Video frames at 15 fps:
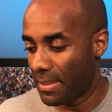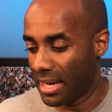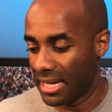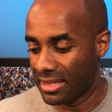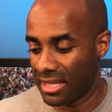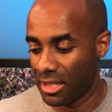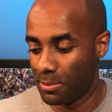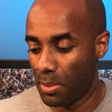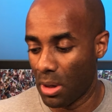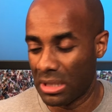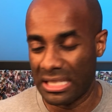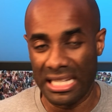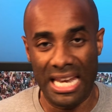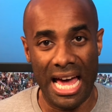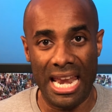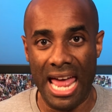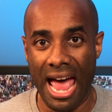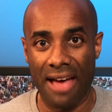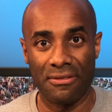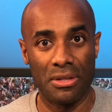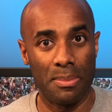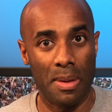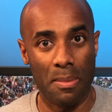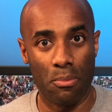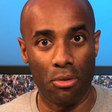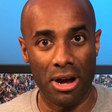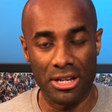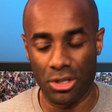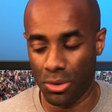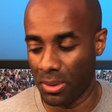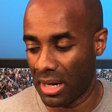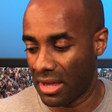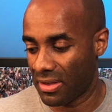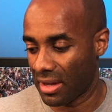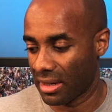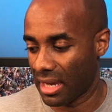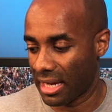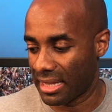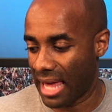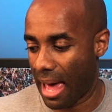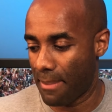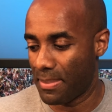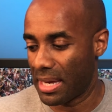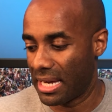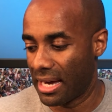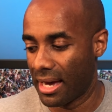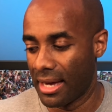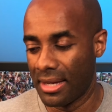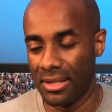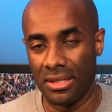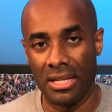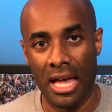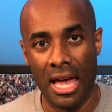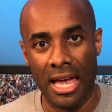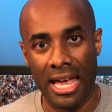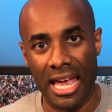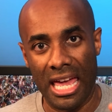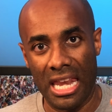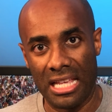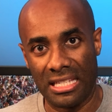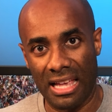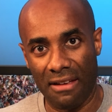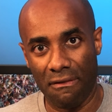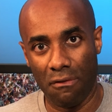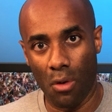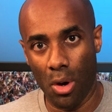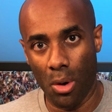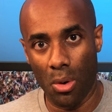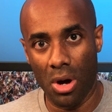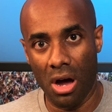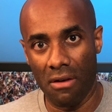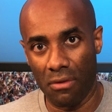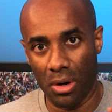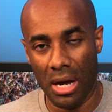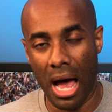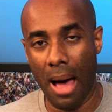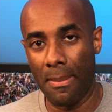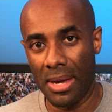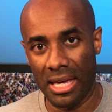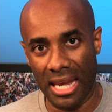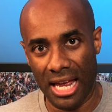because this book did not have to be pressed or anything like that, because it is a foil cover comic.